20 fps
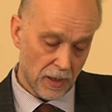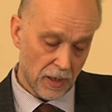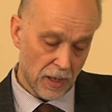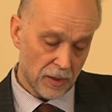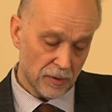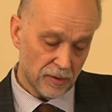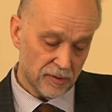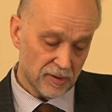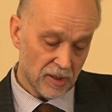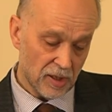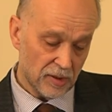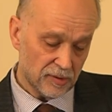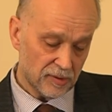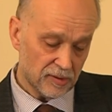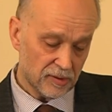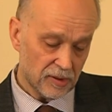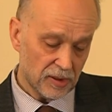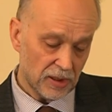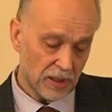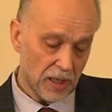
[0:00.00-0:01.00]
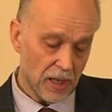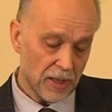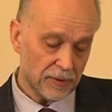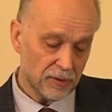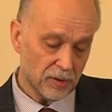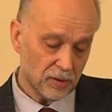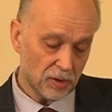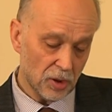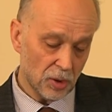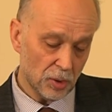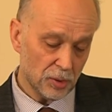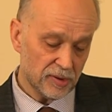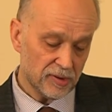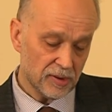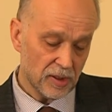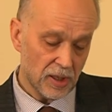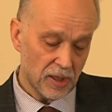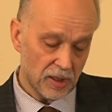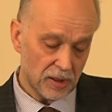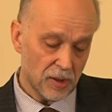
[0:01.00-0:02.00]
And thus he
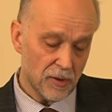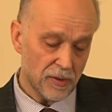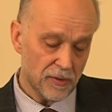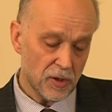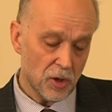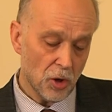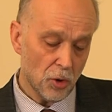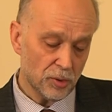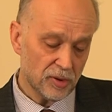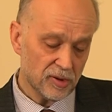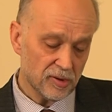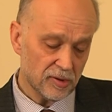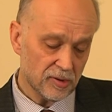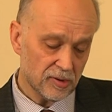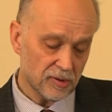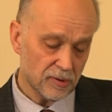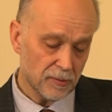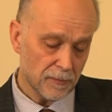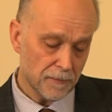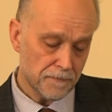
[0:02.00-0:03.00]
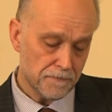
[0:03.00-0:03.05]
undergoes a theosis.